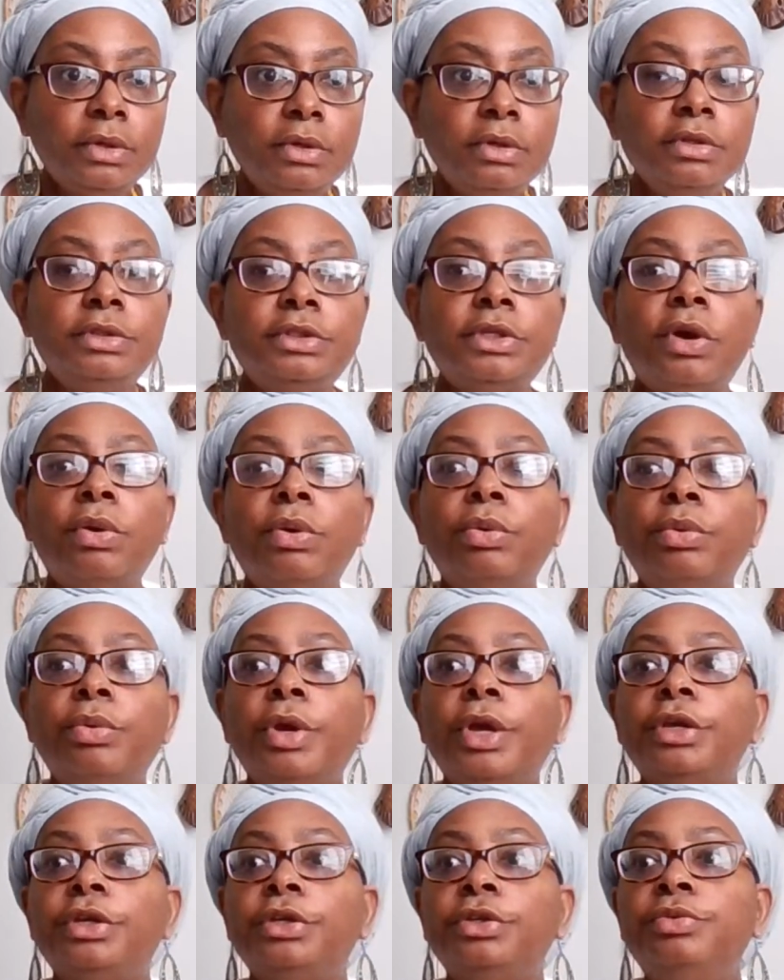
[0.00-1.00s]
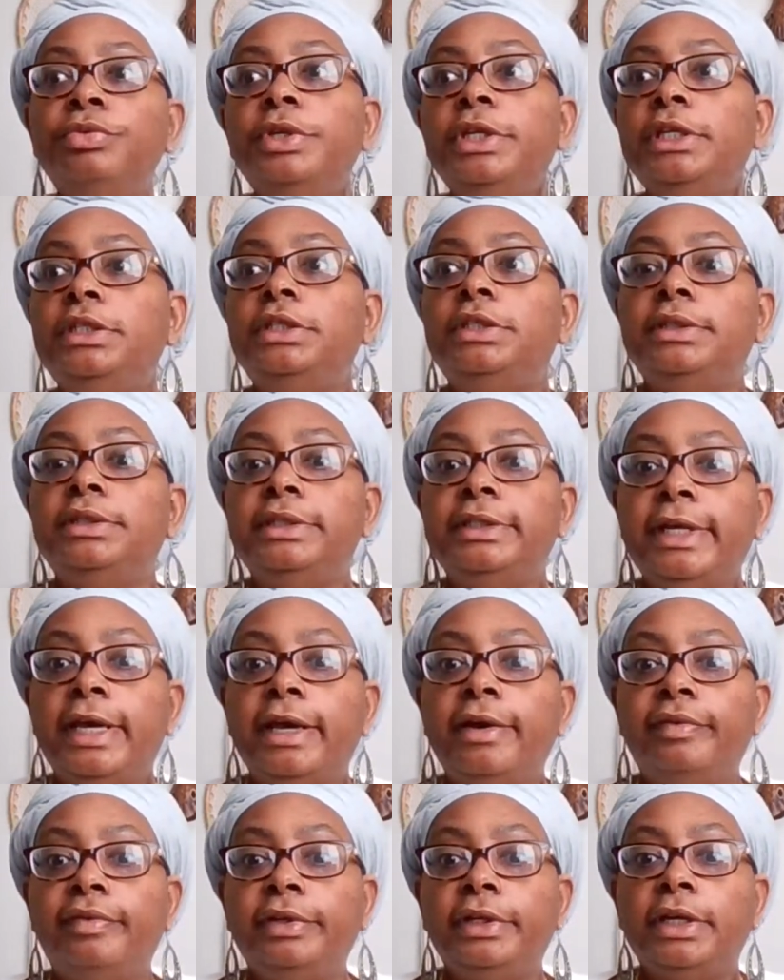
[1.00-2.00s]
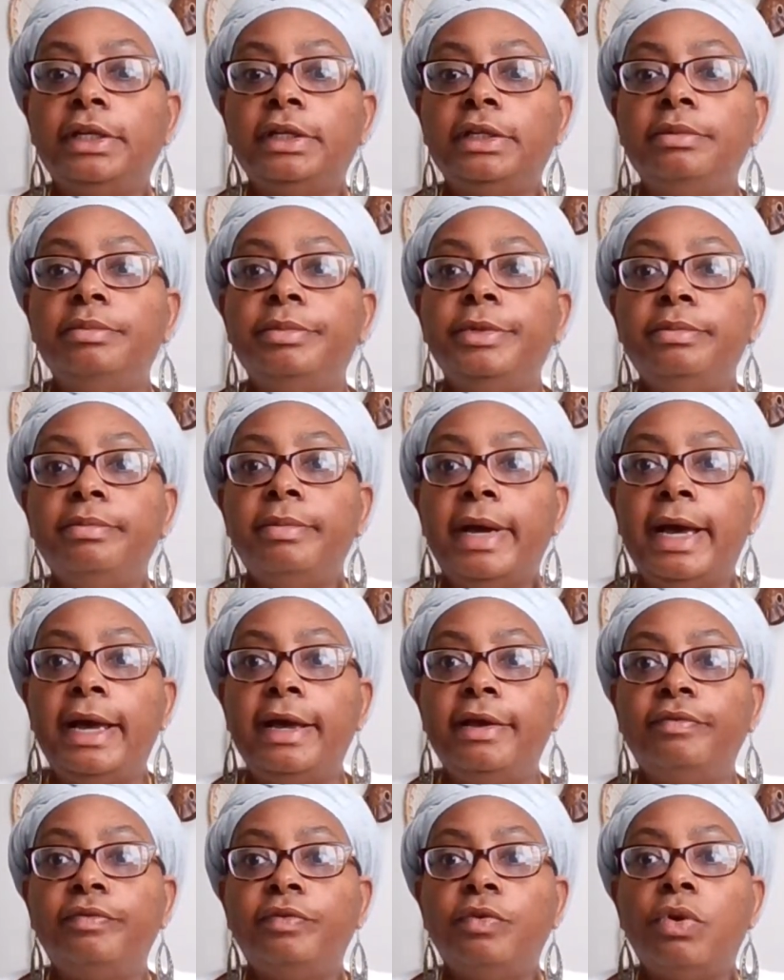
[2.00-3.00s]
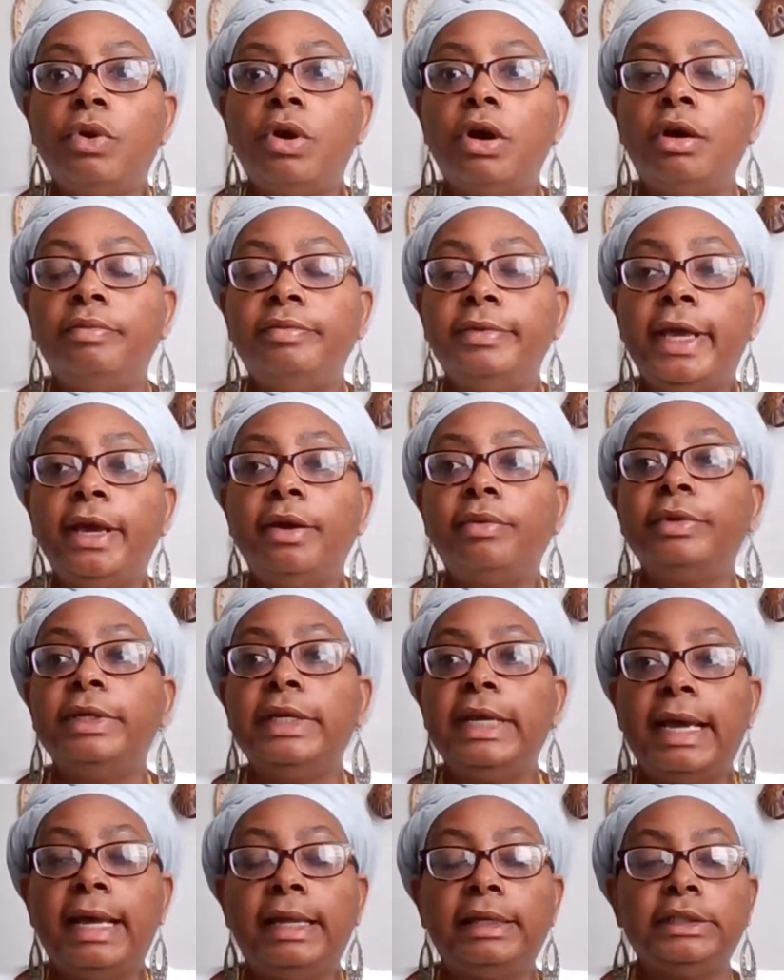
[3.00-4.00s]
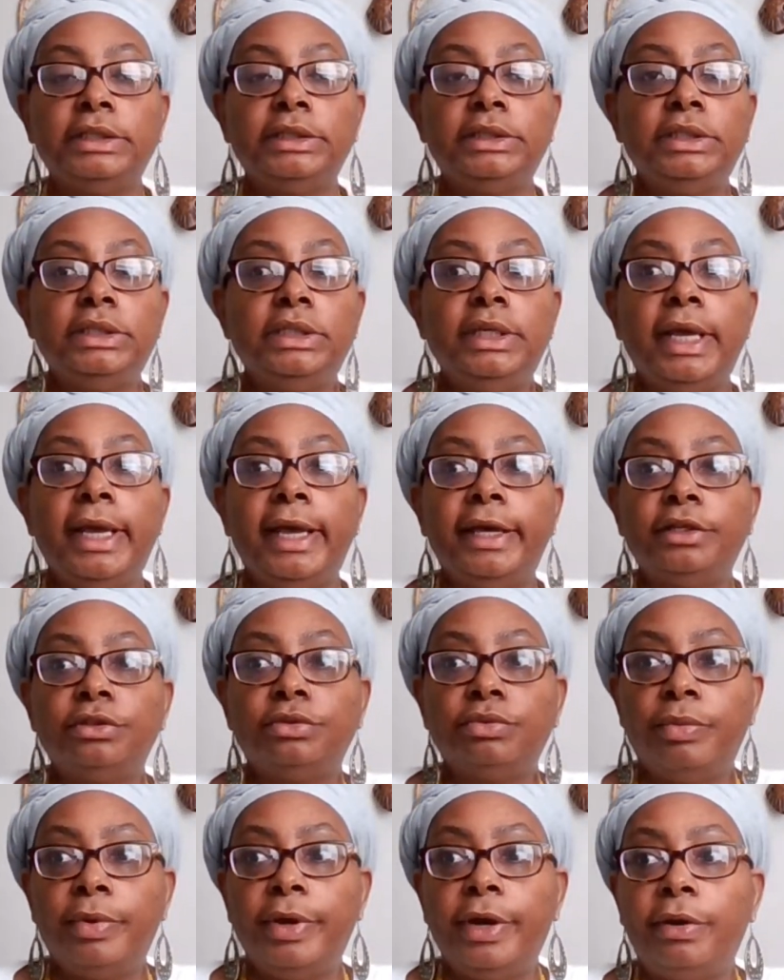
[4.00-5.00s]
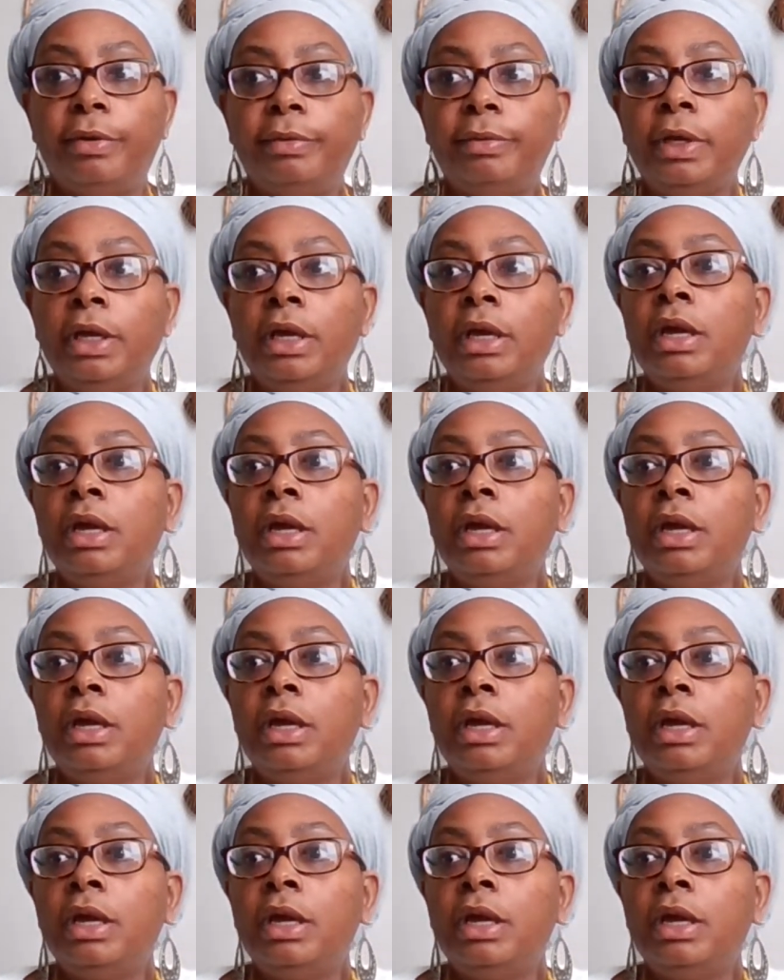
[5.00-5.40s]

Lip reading: So you need to definitely be mindful of that reality as well.